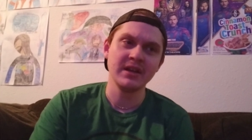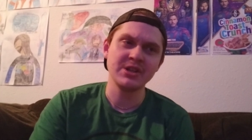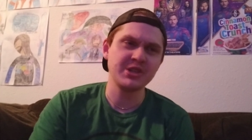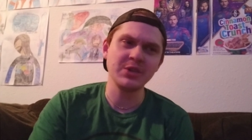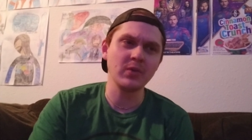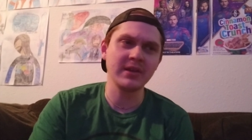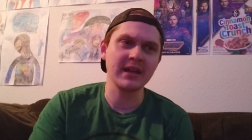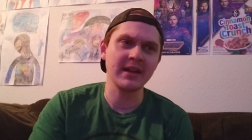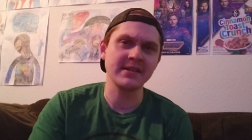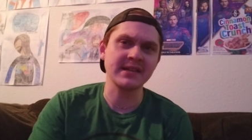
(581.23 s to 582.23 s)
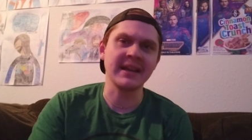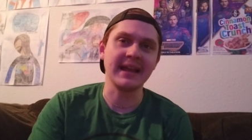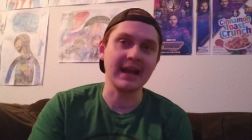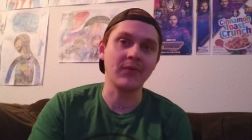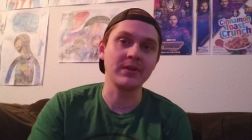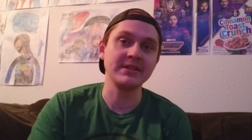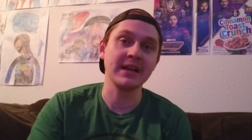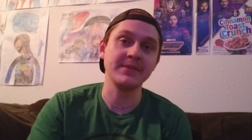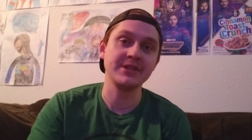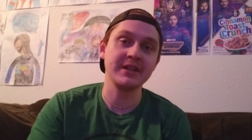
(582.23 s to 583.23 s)
she would get excited every
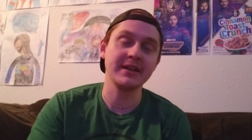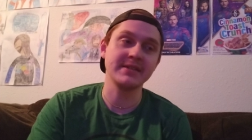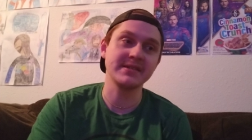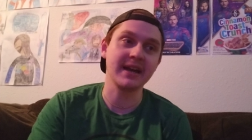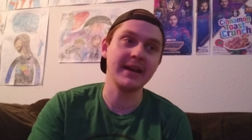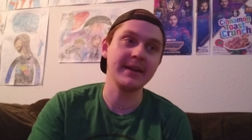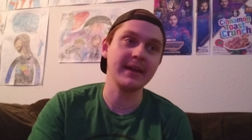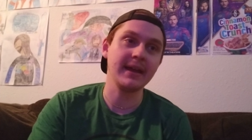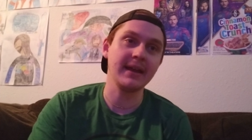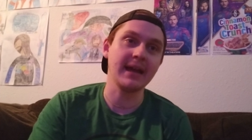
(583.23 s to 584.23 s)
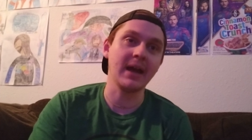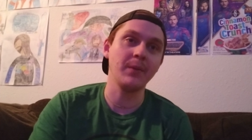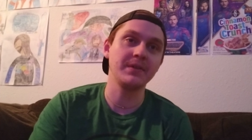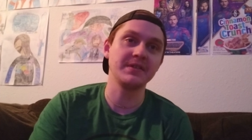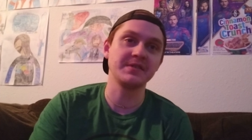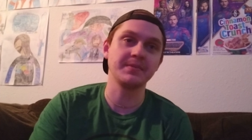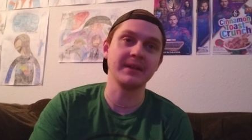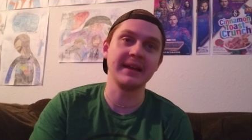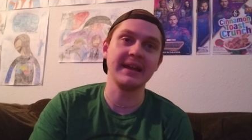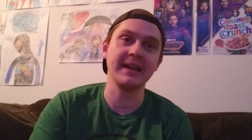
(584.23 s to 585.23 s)
time she get a set, and I would
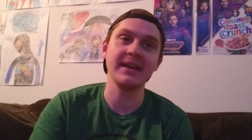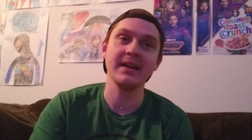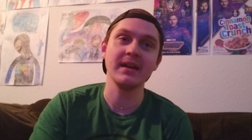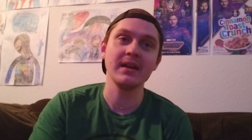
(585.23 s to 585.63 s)
display